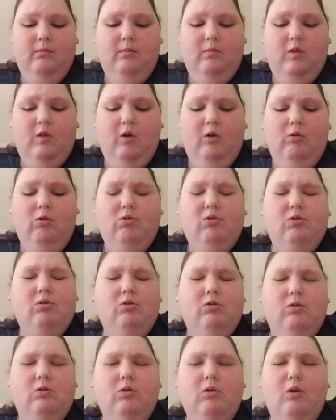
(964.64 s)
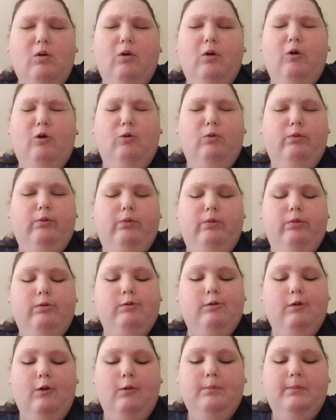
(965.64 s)
there are so
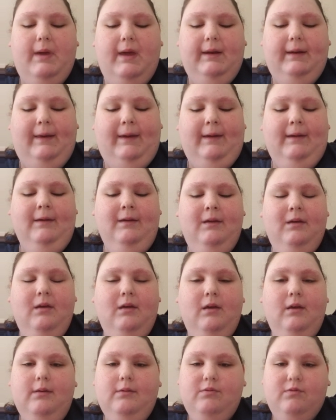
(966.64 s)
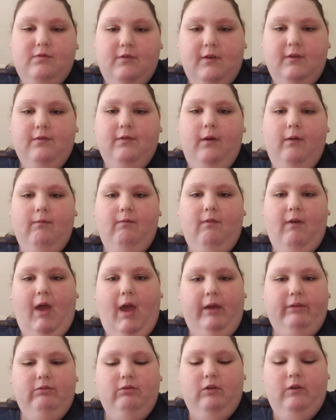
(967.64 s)
many different
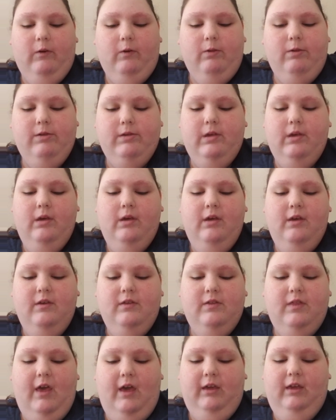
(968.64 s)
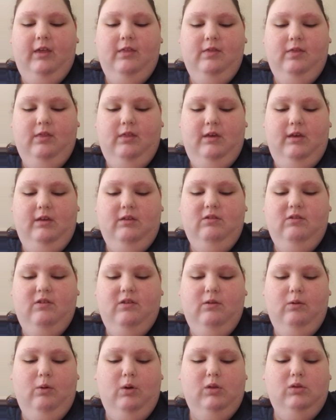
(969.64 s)
factors that can lead
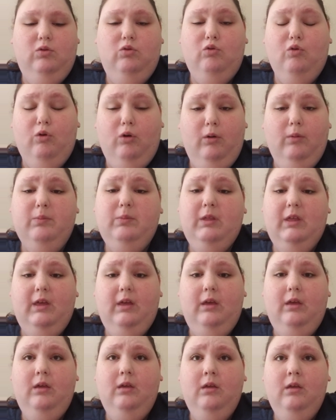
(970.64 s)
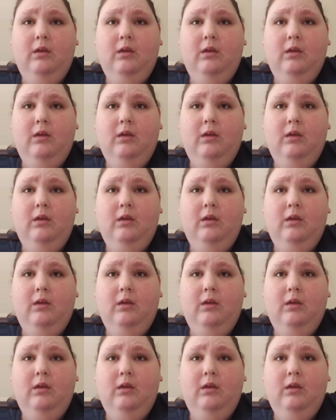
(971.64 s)
to a normally